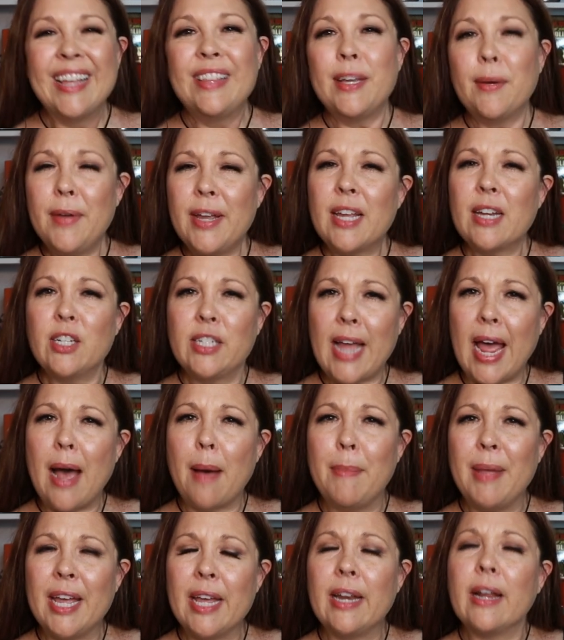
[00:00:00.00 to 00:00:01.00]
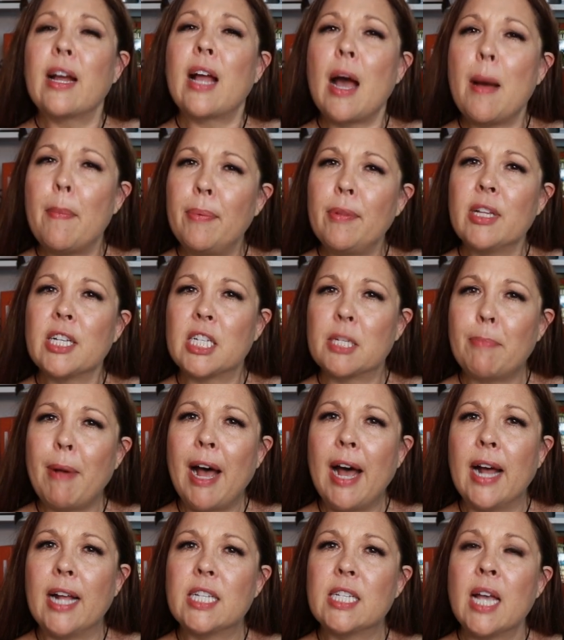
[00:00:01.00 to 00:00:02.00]
then we can dab in a couple of
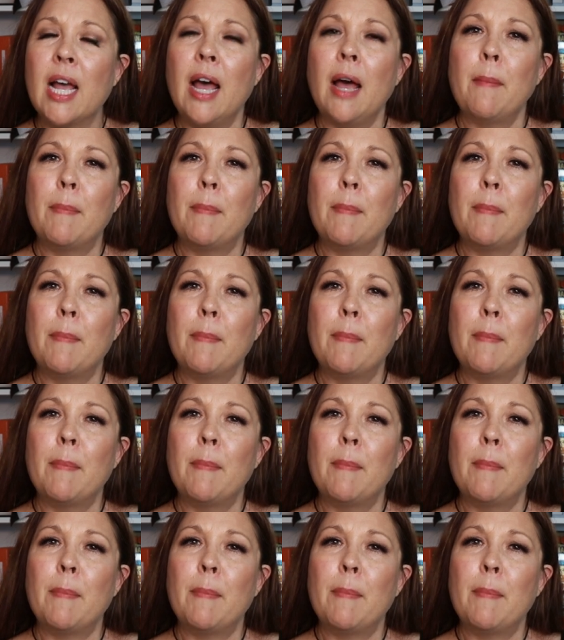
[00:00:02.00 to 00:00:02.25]
spots,